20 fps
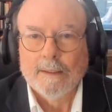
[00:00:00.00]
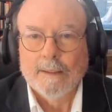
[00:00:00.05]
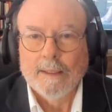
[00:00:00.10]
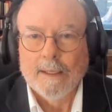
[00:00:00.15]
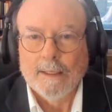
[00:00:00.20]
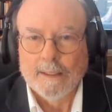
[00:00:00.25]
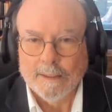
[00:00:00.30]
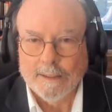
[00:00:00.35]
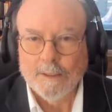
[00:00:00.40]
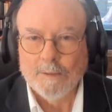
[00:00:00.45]

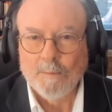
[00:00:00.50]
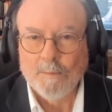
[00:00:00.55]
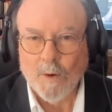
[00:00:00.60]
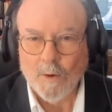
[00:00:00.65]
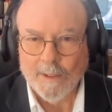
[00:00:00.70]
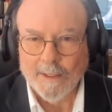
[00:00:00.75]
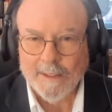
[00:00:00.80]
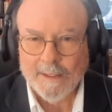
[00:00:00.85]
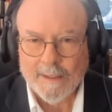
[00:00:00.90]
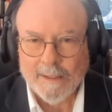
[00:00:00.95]
Good
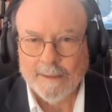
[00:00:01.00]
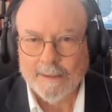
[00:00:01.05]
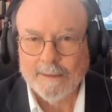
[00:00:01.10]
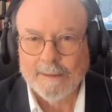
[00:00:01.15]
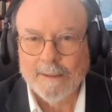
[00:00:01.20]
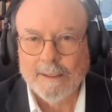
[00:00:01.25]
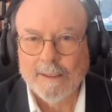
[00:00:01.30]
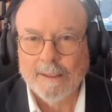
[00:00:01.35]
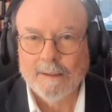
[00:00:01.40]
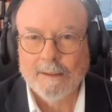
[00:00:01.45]
morning,
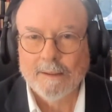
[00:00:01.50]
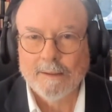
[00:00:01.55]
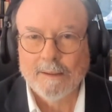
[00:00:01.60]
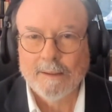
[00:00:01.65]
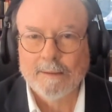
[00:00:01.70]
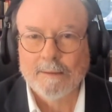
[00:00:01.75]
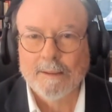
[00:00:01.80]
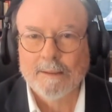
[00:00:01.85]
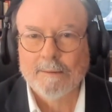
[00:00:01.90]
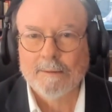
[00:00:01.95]

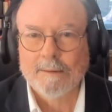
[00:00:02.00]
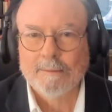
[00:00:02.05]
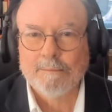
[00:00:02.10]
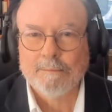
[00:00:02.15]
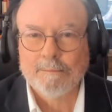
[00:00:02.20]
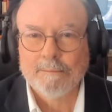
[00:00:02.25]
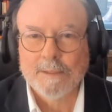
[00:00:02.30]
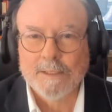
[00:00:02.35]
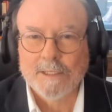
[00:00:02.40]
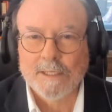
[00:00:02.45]

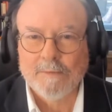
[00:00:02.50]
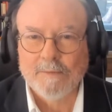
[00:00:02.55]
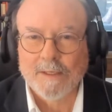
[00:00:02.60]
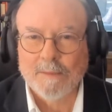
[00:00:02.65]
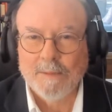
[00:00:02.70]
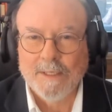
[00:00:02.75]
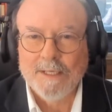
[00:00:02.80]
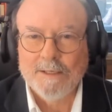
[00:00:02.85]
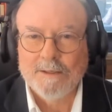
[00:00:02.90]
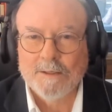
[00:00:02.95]
Pacific
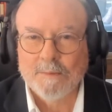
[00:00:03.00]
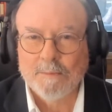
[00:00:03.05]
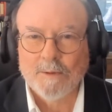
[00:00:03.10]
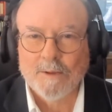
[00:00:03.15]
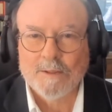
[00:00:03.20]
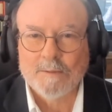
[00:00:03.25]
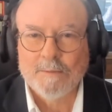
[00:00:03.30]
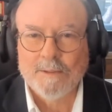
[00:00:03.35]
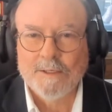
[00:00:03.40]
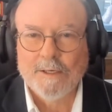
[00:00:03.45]
Beach
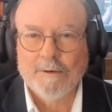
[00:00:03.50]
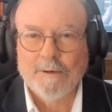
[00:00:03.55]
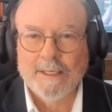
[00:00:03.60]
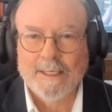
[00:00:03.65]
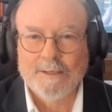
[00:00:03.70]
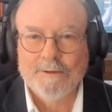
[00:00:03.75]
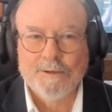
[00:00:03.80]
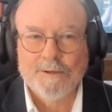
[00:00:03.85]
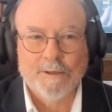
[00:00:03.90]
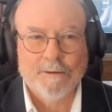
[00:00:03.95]

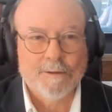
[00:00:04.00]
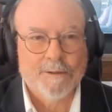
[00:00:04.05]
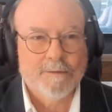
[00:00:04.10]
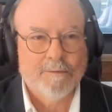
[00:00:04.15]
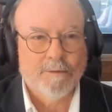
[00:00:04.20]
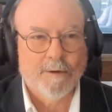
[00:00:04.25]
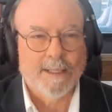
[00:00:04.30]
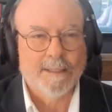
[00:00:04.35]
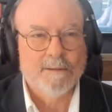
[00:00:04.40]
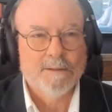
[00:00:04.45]
Presbyterian Church
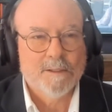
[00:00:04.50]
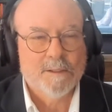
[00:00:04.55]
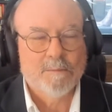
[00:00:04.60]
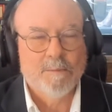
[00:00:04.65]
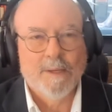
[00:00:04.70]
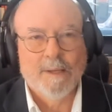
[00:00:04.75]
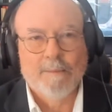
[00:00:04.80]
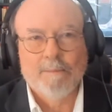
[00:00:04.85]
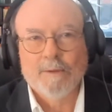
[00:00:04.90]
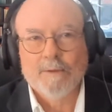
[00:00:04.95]
friends,
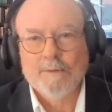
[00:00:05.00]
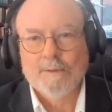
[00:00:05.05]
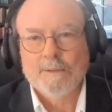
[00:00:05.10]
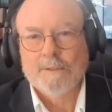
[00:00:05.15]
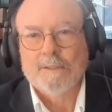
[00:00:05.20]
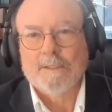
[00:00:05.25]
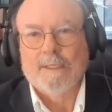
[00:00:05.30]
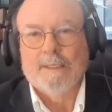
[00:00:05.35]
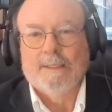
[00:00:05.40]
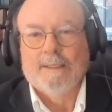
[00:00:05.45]

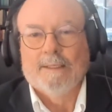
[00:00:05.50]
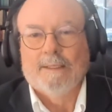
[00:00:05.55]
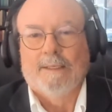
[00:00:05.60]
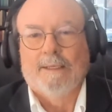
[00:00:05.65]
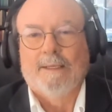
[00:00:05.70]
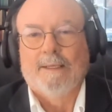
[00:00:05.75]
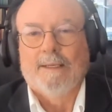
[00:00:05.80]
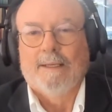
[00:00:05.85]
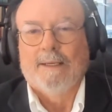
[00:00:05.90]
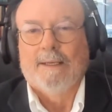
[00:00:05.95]
members.
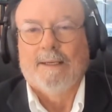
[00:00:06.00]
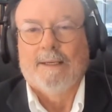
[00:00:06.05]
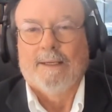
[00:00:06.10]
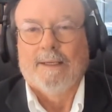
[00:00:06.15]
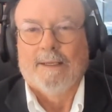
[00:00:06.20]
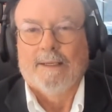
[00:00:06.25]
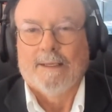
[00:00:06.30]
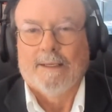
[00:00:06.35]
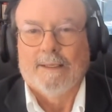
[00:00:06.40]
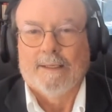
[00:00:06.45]

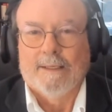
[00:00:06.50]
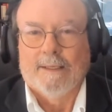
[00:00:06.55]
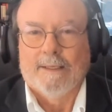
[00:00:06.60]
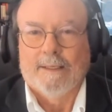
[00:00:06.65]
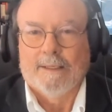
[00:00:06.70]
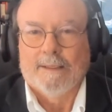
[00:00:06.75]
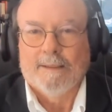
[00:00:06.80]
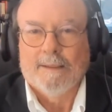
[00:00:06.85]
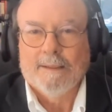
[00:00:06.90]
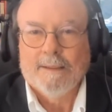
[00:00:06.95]

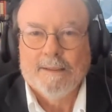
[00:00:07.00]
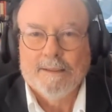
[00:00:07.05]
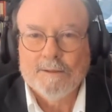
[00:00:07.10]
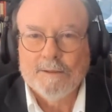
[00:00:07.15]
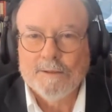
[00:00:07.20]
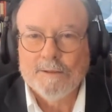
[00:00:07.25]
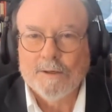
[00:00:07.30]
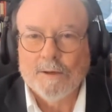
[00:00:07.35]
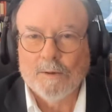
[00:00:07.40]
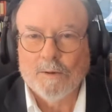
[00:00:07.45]
This
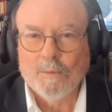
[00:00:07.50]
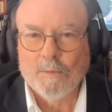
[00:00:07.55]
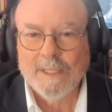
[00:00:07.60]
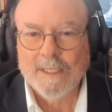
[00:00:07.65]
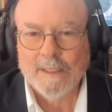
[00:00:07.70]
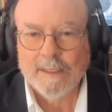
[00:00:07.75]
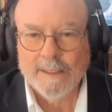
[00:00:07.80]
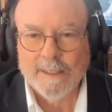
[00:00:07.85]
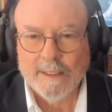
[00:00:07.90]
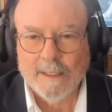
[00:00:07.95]
is our
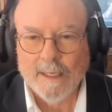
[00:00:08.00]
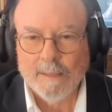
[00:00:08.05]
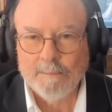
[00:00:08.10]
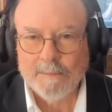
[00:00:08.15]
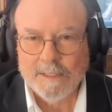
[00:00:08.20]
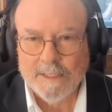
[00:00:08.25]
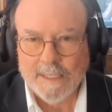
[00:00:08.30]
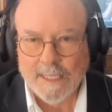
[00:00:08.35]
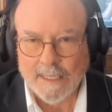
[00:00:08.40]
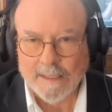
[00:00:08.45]
weekly
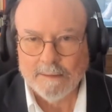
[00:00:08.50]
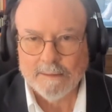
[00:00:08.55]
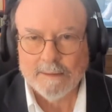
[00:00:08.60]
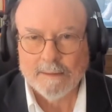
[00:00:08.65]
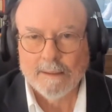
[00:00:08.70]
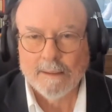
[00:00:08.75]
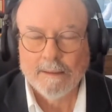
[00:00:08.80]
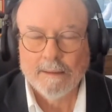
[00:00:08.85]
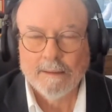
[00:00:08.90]
update,